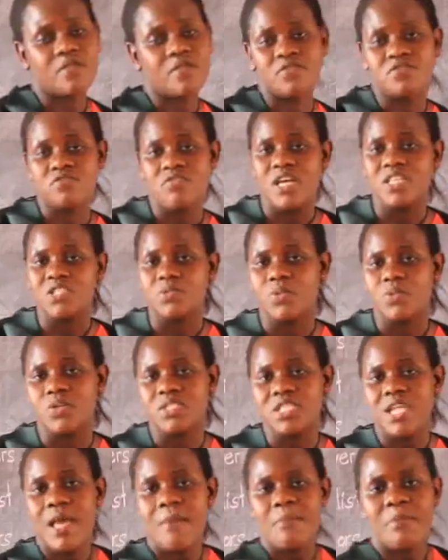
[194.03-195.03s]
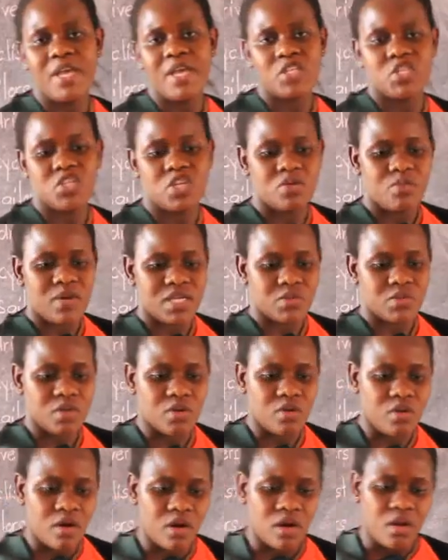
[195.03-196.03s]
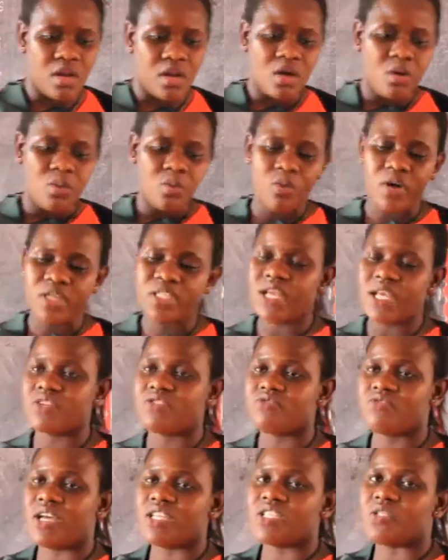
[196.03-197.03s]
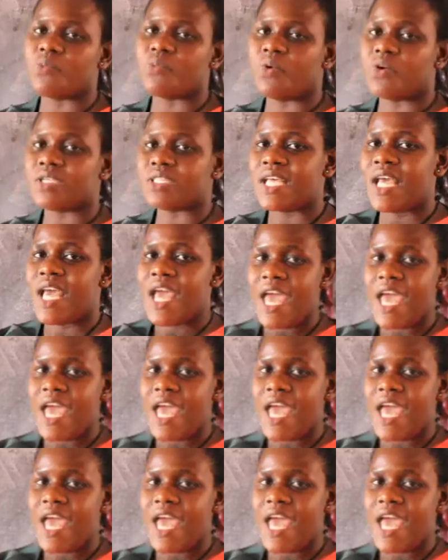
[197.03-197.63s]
of transport, mention what we call water transport,